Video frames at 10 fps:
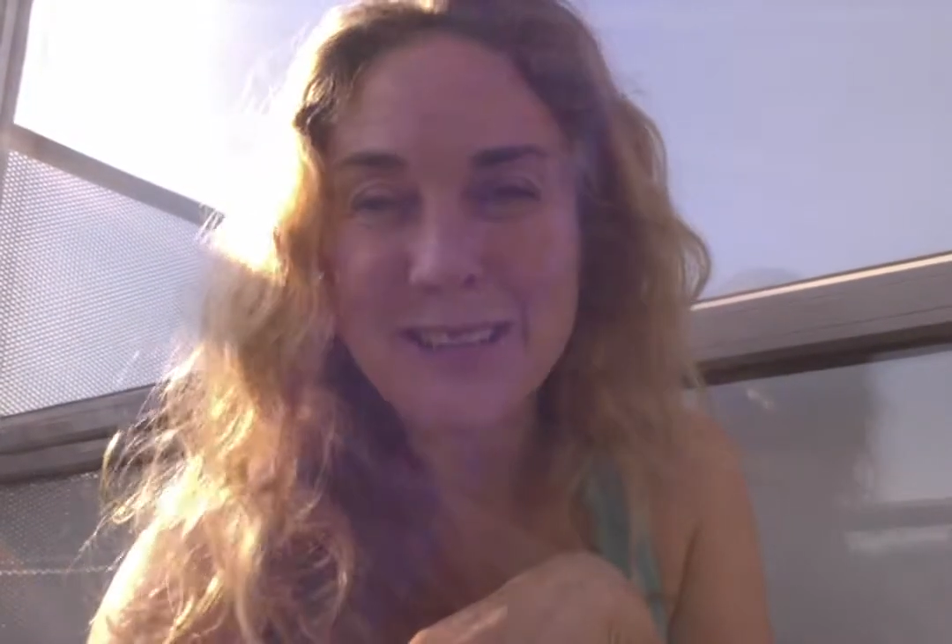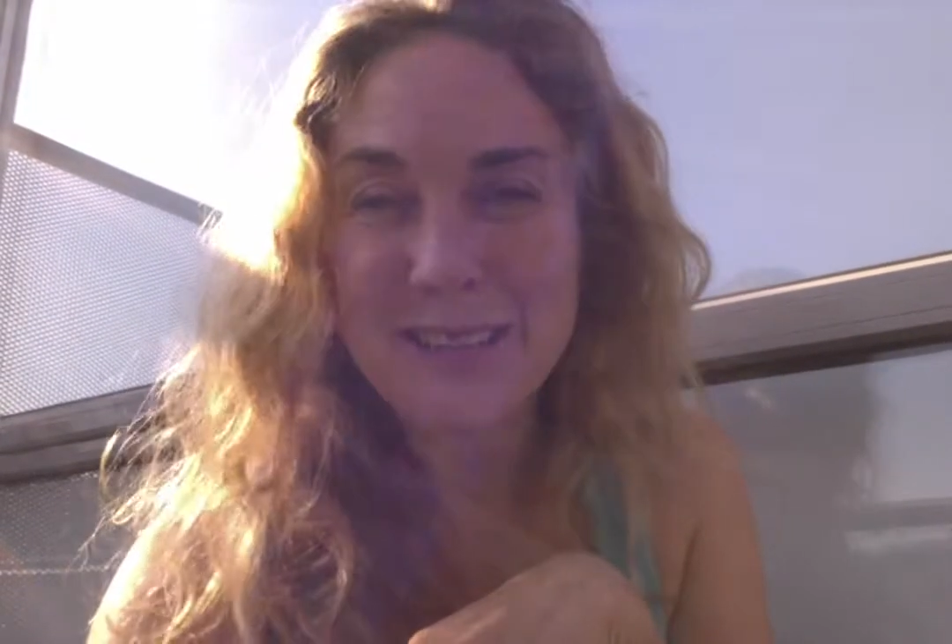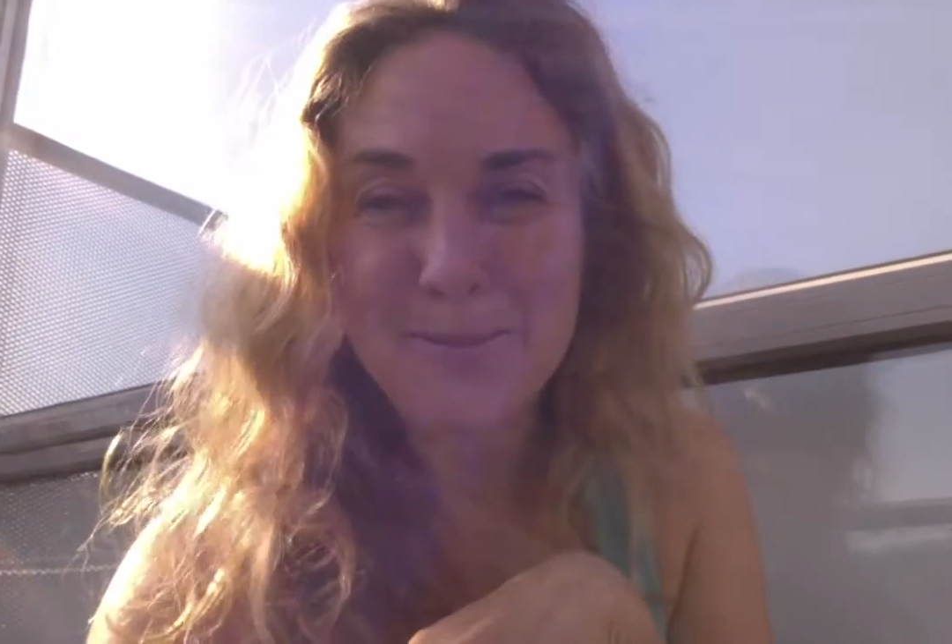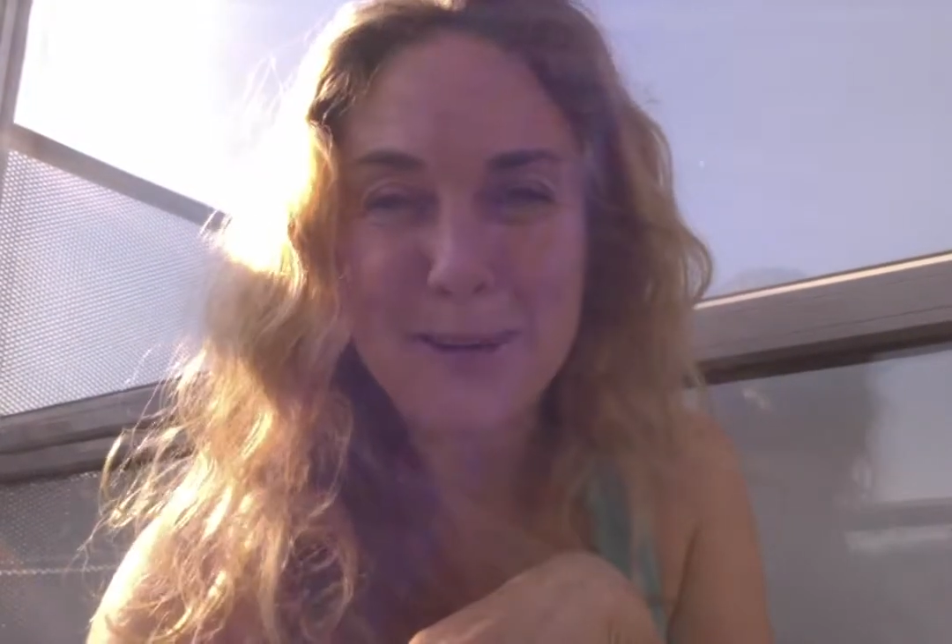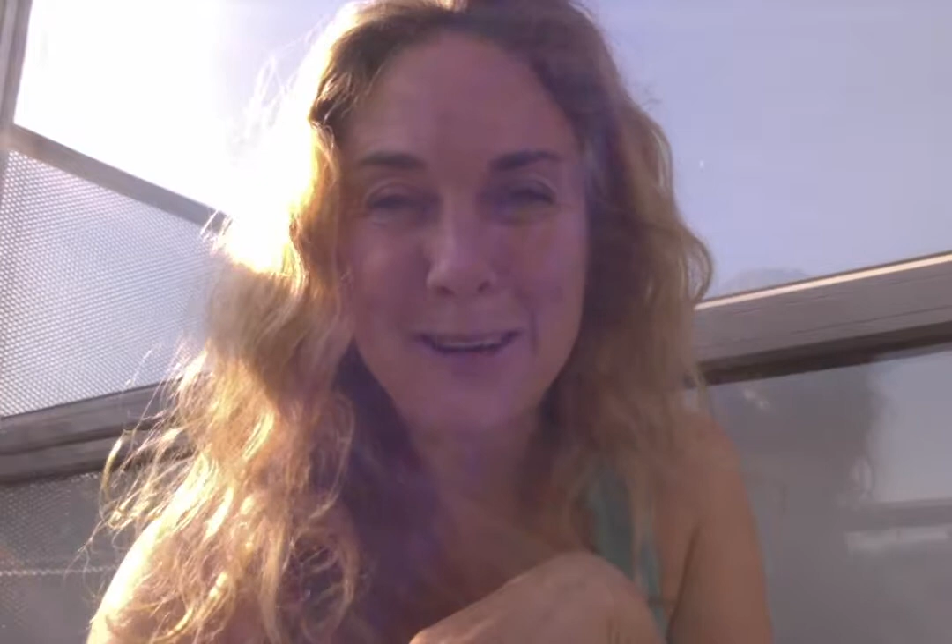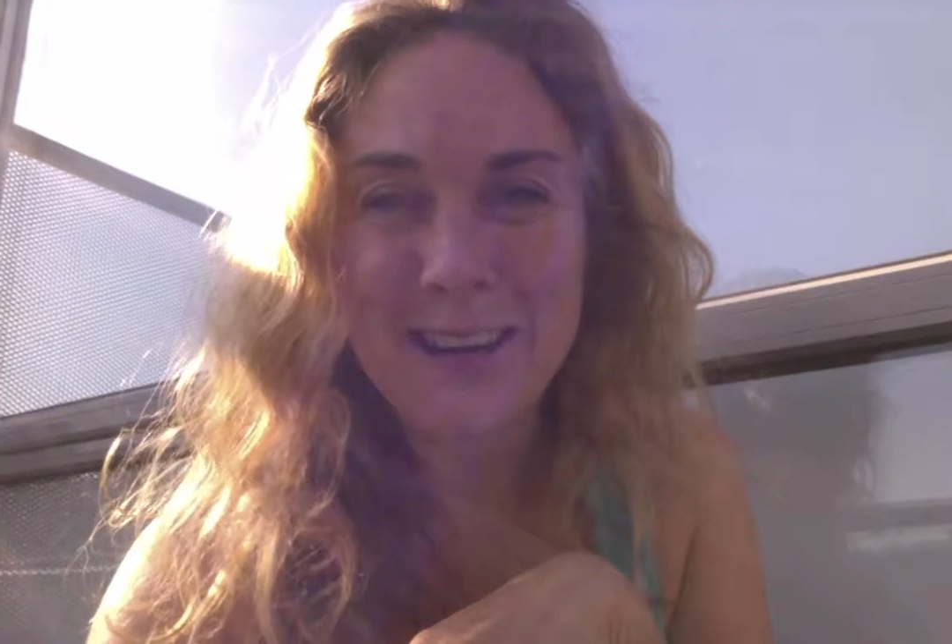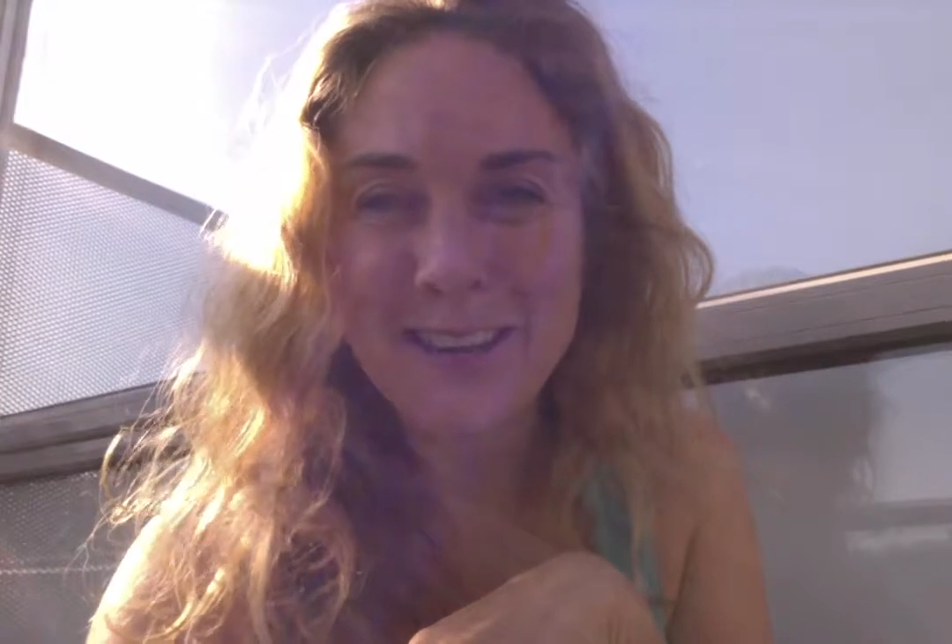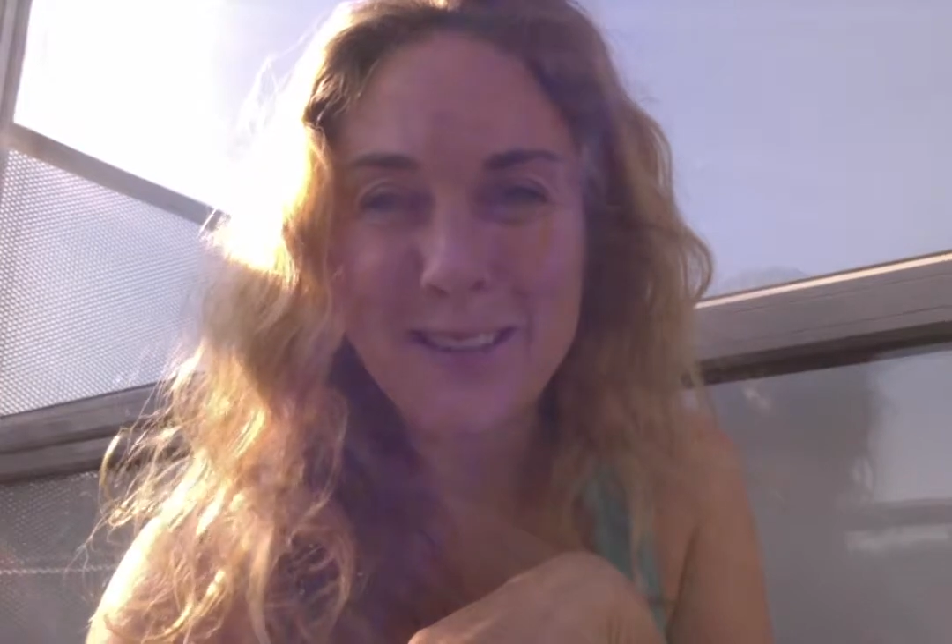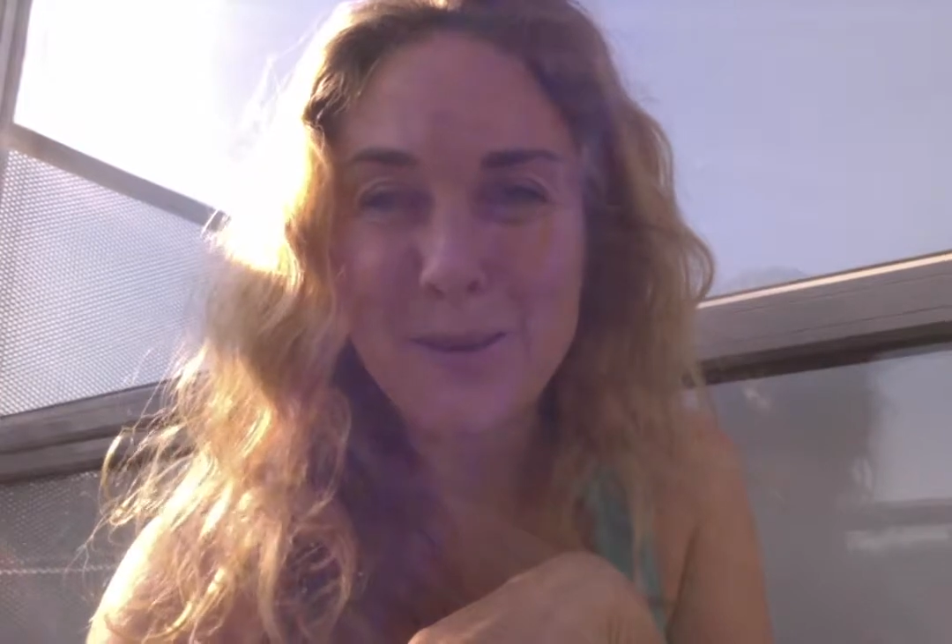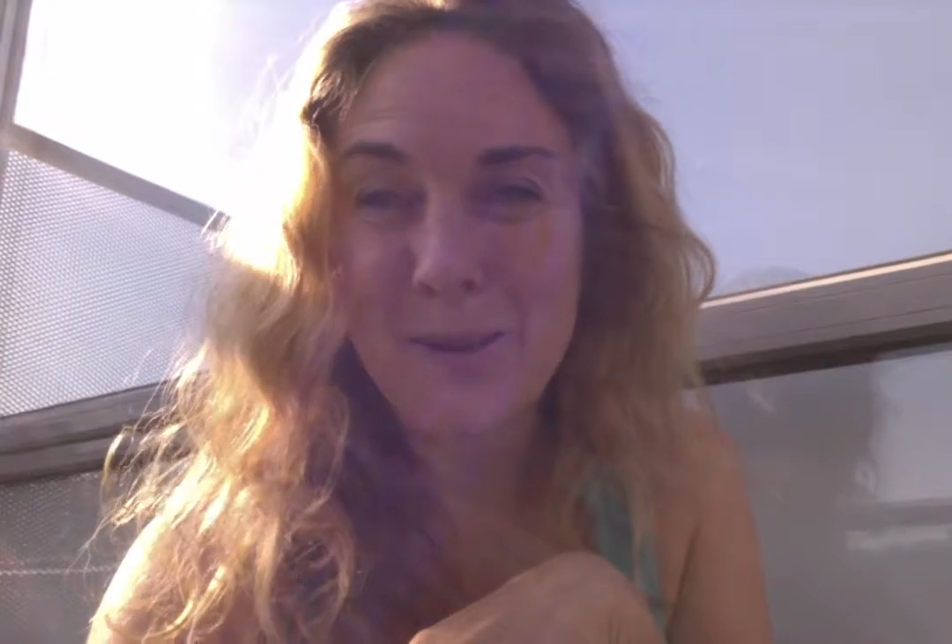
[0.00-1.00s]

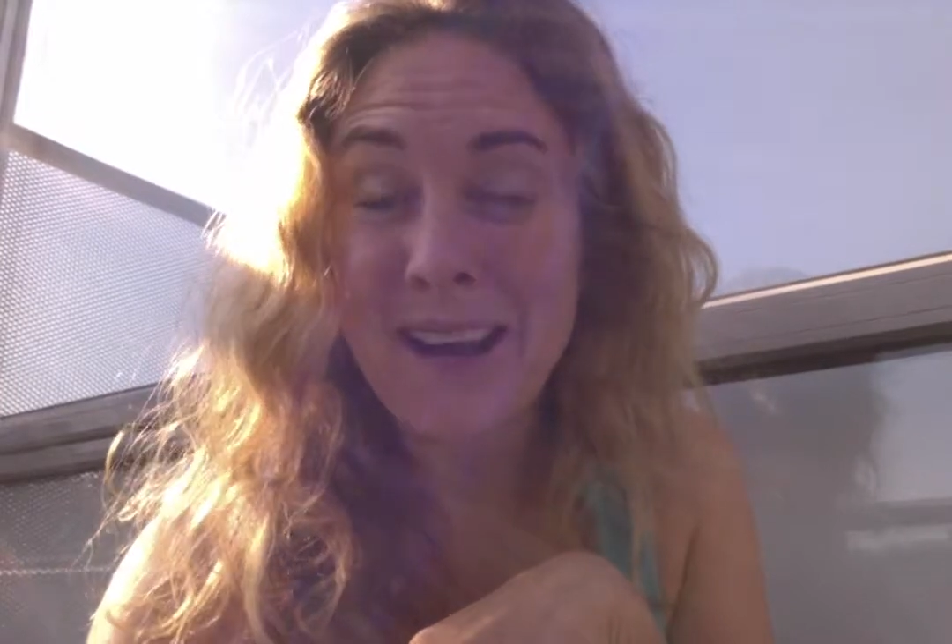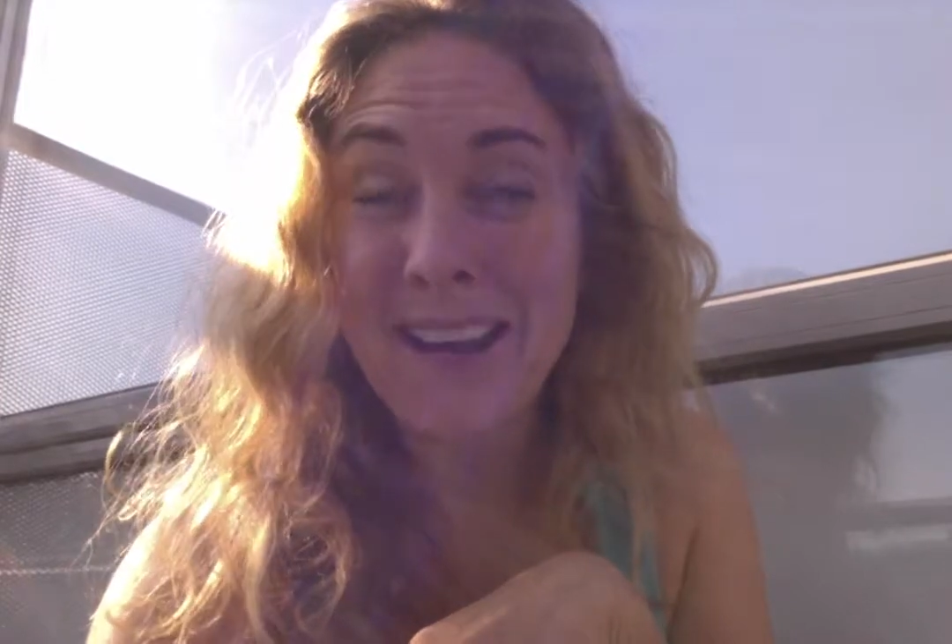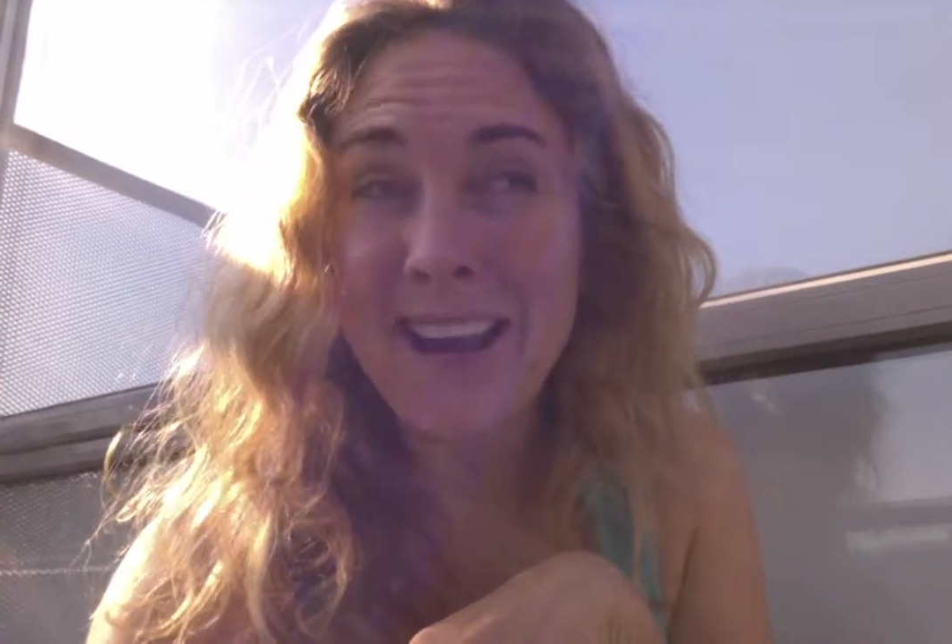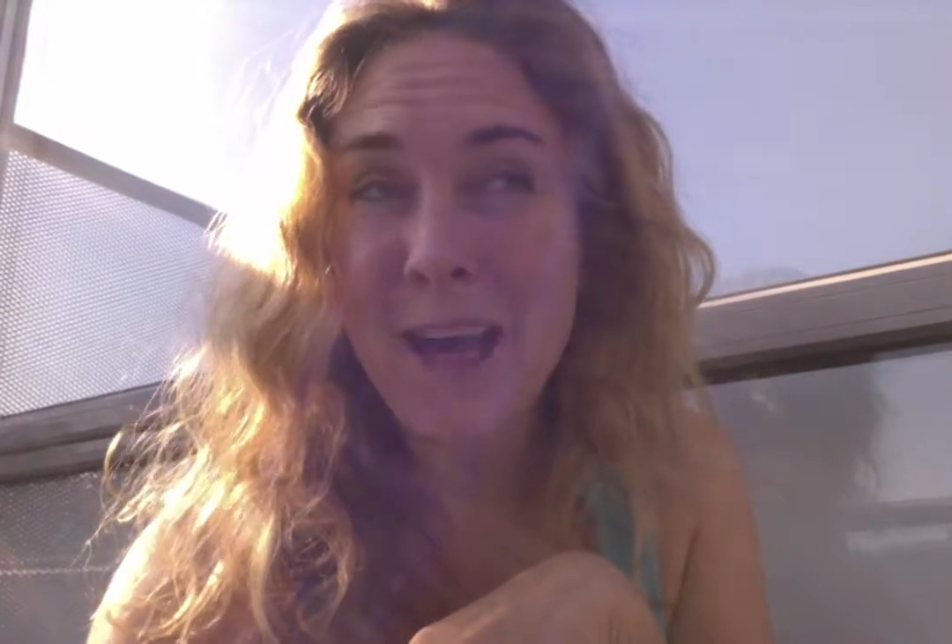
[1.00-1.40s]
experience Hawaii